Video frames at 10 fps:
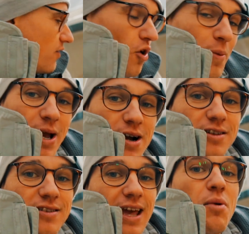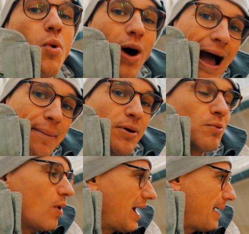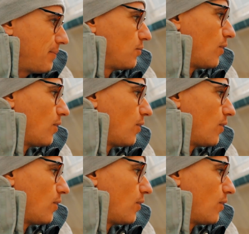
You've all been asking what happened, what happened,